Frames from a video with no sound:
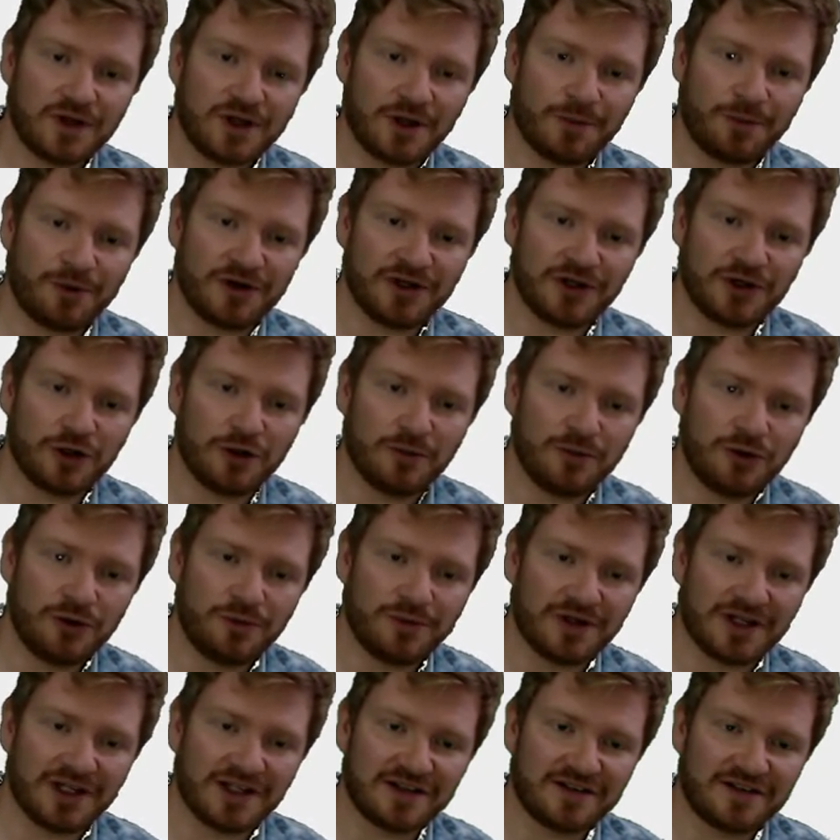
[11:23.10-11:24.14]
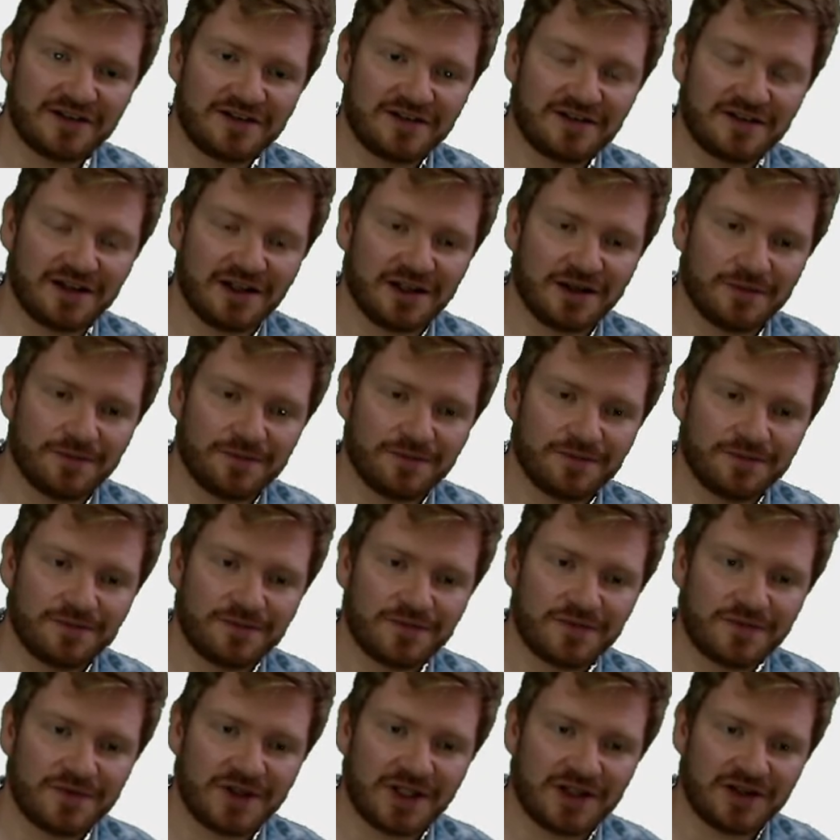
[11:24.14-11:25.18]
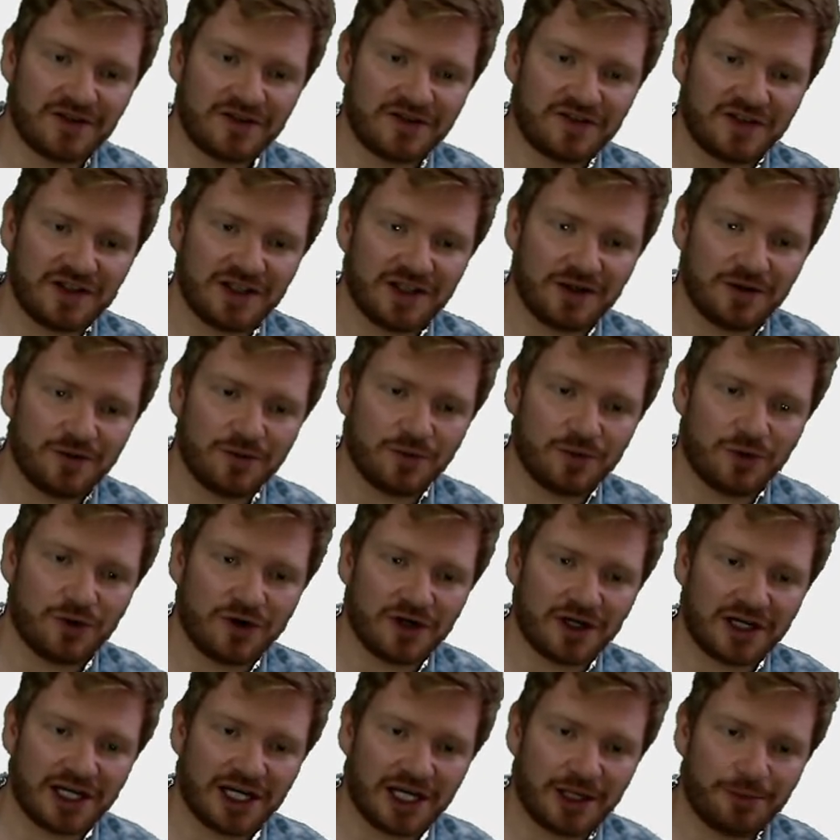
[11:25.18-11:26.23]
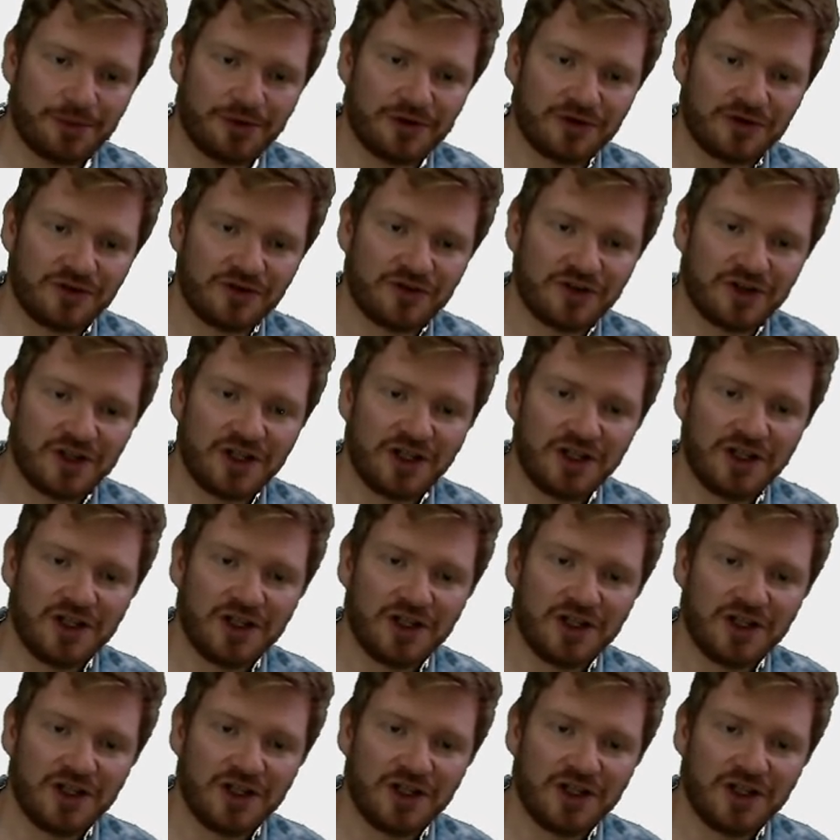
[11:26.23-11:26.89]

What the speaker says: polynomial, but let's see what happens.